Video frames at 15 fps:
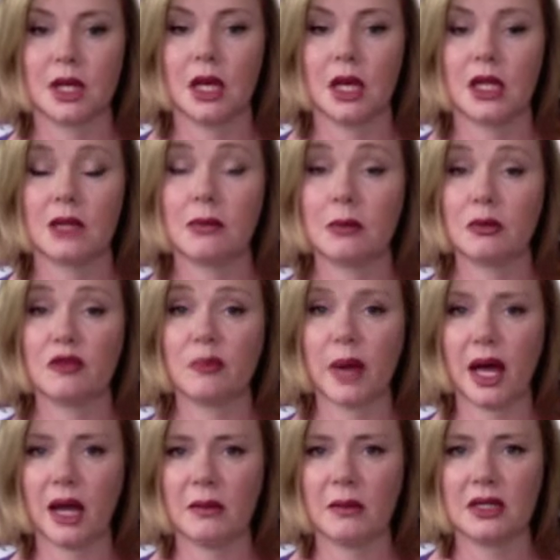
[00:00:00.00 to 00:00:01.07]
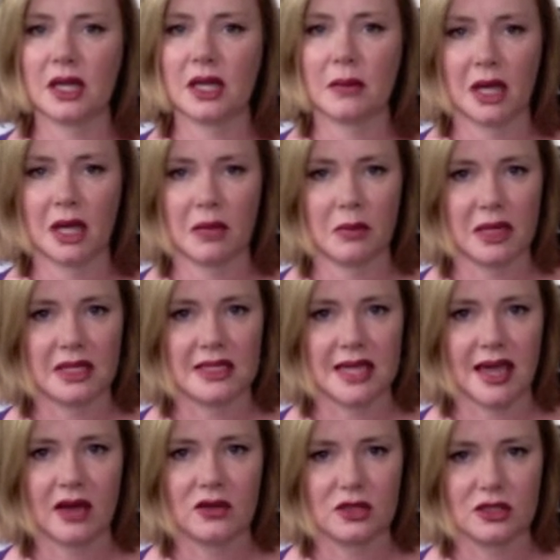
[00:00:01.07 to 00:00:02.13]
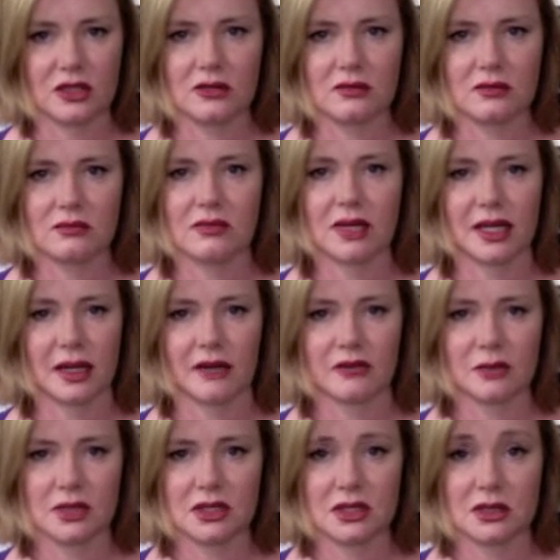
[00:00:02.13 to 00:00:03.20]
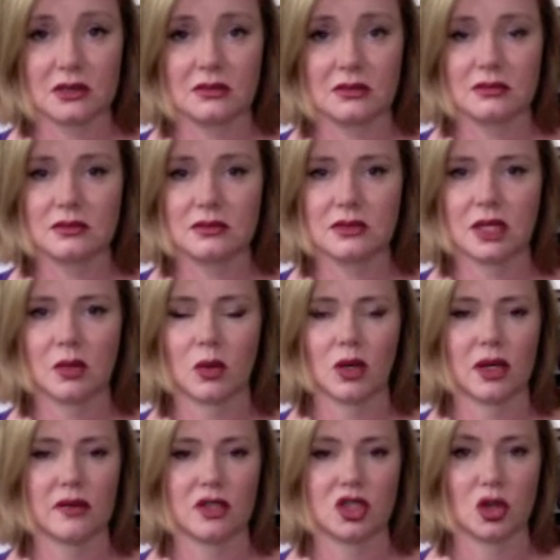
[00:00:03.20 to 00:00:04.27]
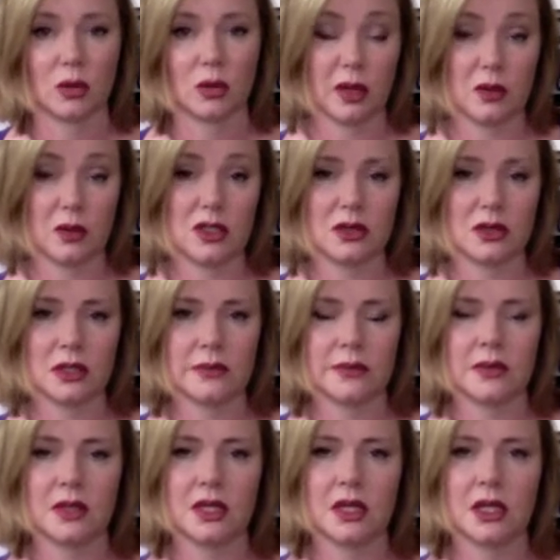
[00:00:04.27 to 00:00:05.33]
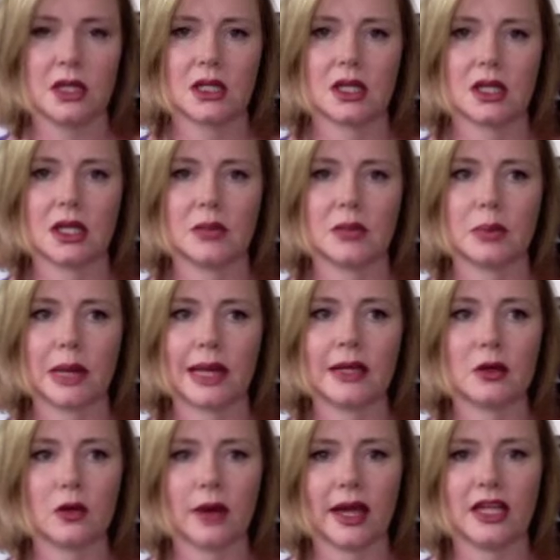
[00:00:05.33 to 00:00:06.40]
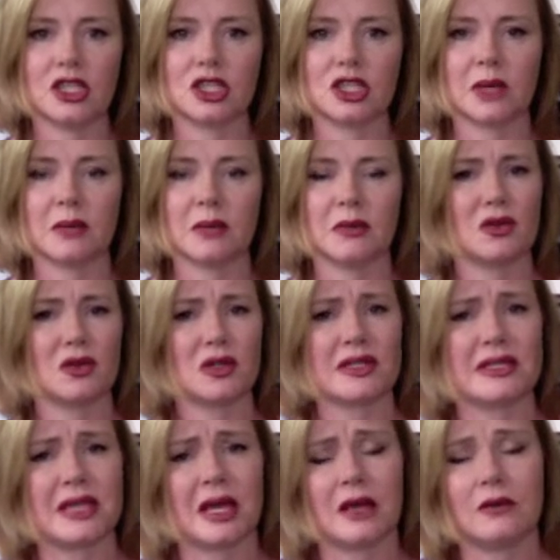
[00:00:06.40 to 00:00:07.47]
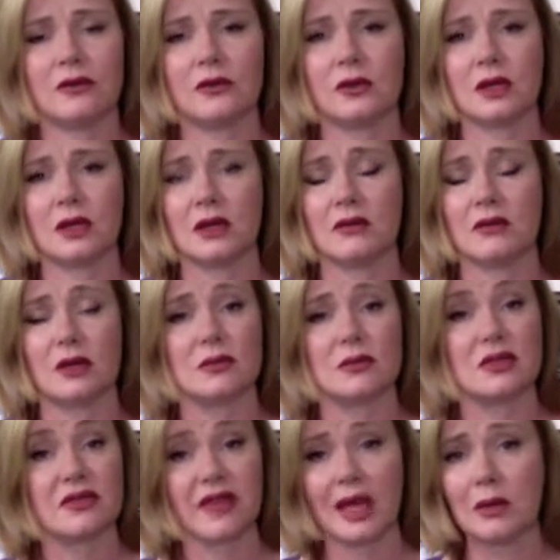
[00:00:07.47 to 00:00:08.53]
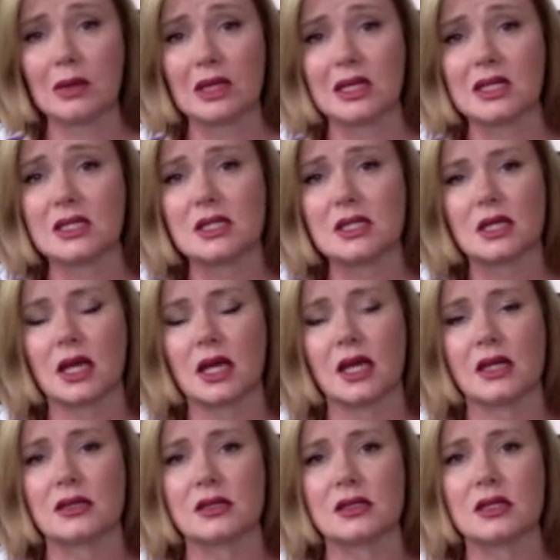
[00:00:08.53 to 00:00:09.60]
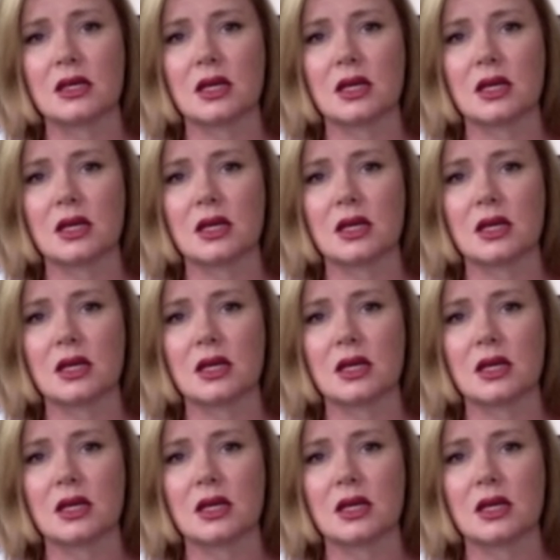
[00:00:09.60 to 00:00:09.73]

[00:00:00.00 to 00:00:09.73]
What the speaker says: The Member of Parliament, that made me doubt my government and what kind of a job they were doing. The plane crash made me very sad for the victims' families and